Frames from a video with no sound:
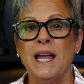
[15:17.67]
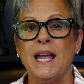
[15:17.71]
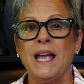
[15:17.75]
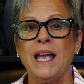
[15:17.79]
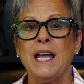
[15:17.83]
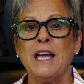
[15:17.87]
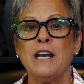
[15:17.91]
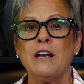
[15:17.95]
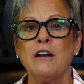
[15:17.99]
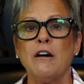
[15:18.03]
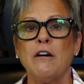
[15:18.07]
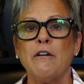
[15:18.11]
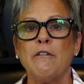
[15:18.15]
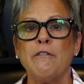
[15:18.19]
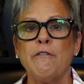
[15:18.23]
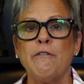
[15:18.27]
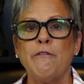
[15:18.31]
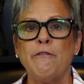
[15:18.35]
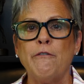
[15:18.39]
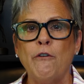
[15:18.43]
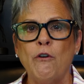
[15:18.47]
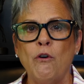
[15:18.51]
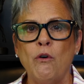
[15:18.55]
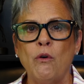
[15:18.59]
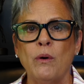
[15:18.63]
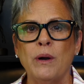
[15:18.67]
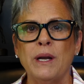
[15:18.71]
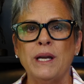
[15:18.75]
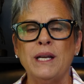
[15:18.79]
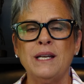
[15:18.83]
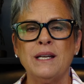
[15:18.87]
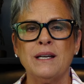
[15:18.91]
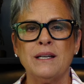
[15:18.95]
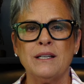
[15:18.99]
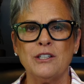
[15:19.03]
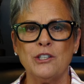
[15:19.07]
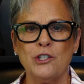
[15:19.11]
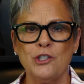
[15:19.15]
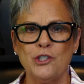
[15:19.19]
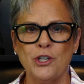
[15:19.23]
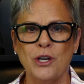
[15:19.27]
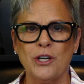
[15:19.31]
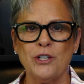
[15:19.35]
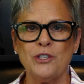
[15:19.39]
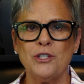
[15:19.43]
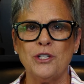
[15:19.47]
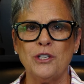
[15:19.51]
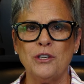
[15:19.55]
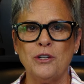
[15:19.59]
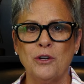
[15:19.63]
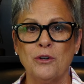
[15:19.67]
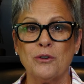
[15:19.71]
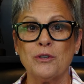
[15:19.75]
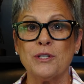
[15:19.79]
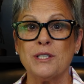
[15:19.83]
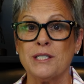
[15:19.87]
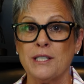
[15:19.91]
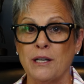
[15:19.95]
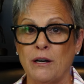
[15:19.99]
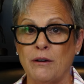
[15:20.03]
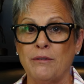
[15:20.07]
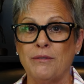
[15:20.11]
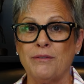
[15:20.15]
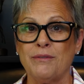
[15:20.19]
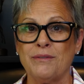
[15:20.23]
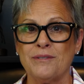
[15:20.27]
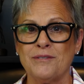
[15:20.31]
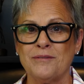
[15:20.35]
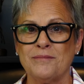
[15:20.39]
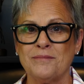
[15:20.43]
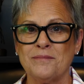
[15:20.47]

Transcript: and avoid judging yourself.